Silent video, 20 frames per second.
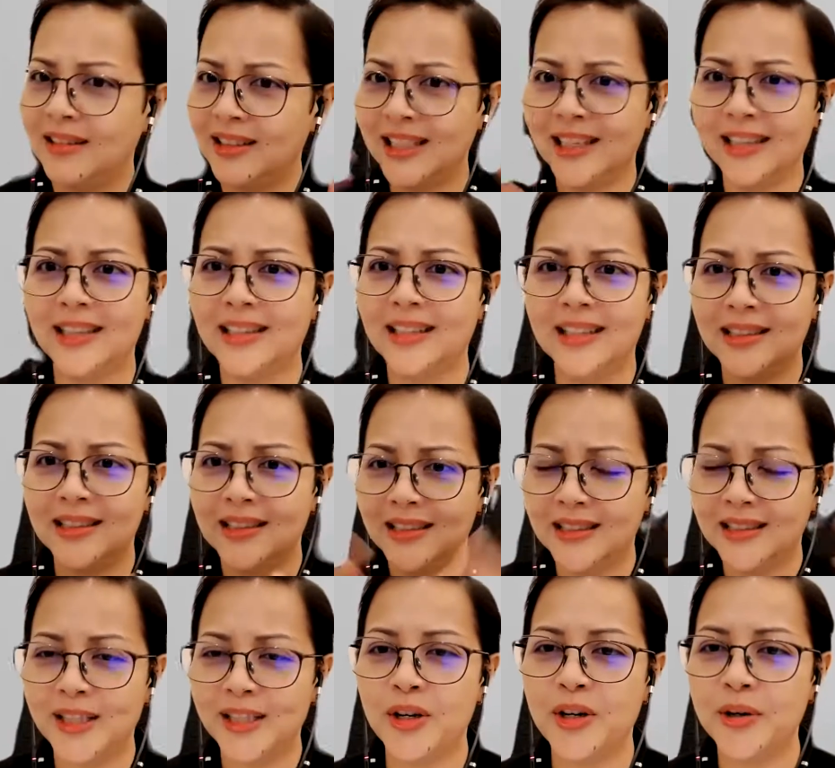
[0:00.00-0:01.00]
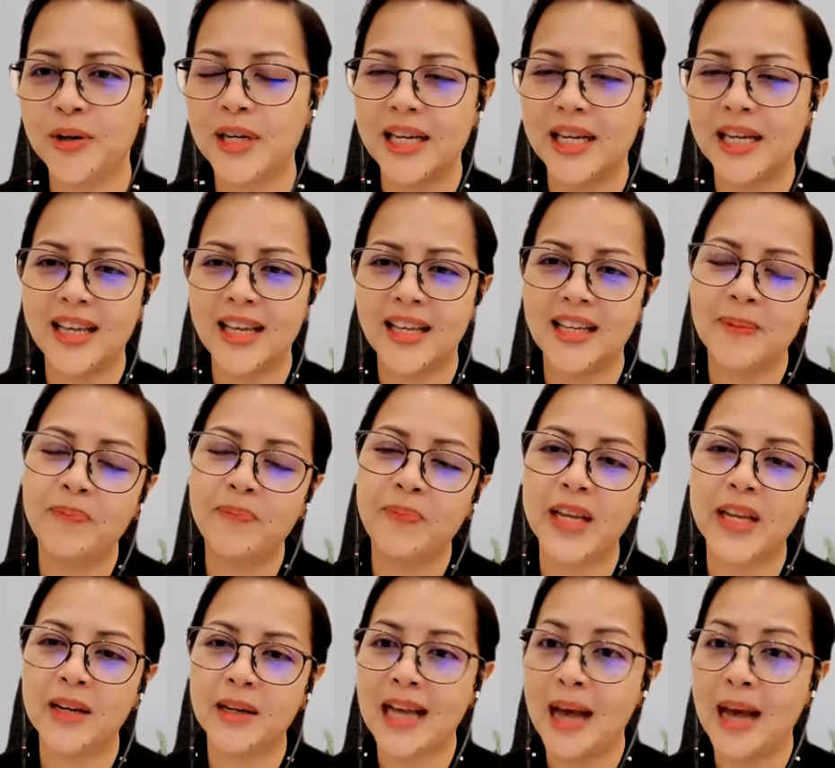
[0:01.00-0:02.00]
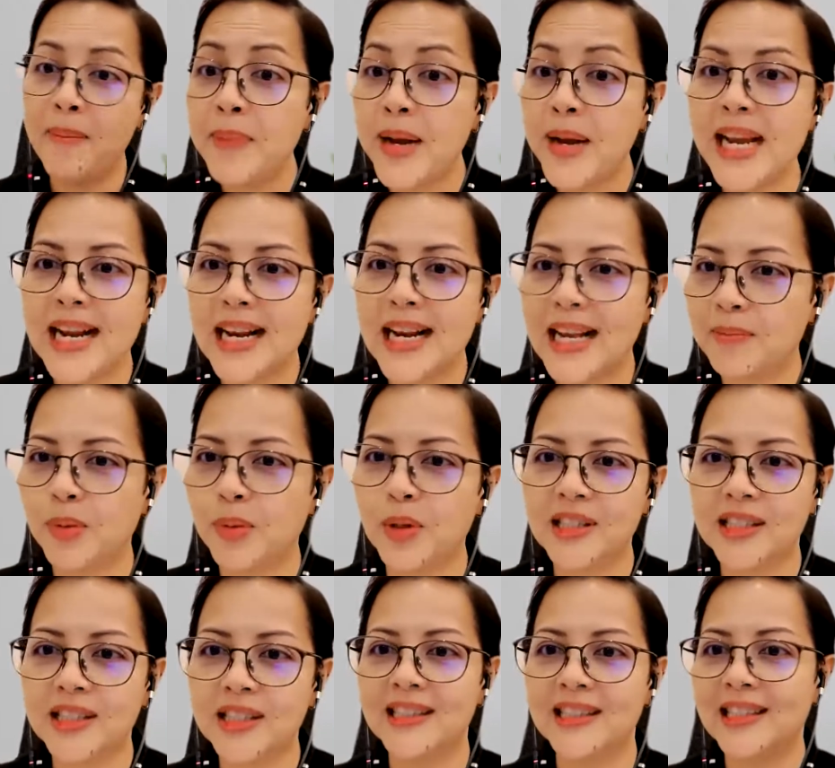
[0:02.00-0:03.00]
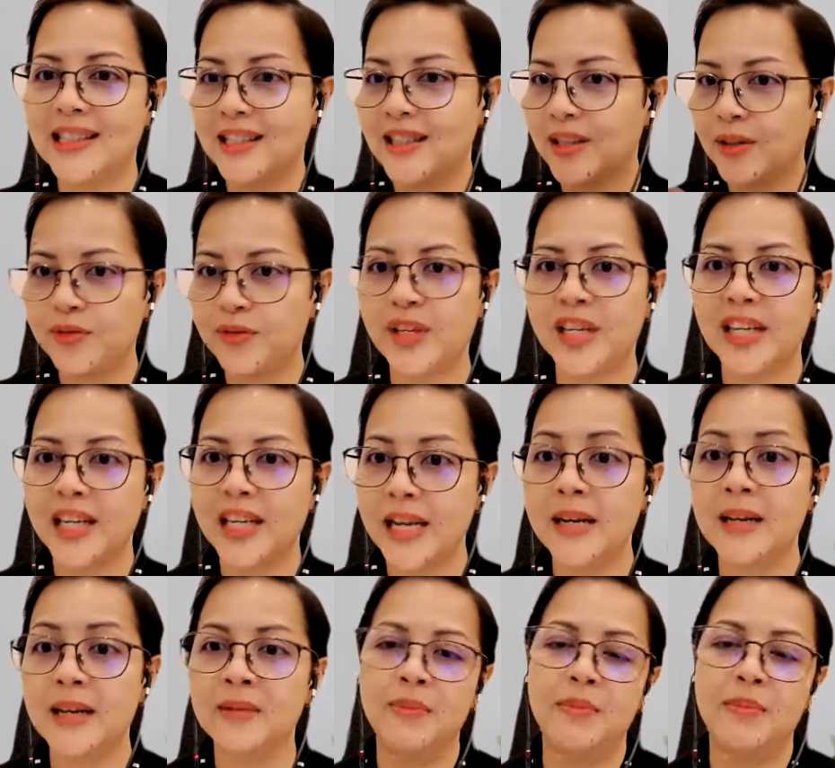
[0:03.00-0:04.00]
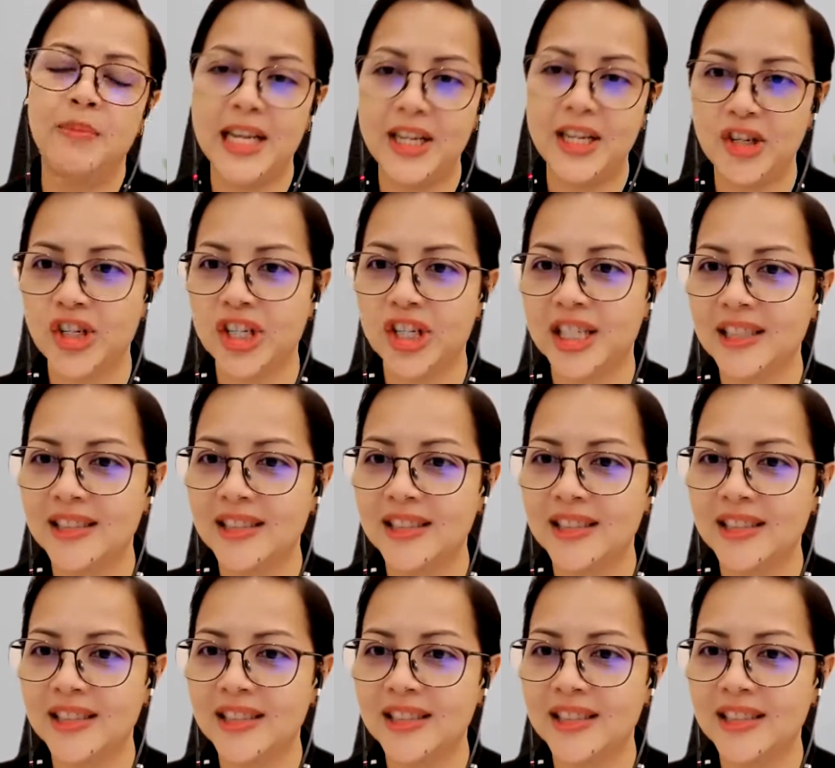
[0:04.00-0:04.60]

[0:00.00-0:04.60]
a company like Boston Scientific in Malaysia?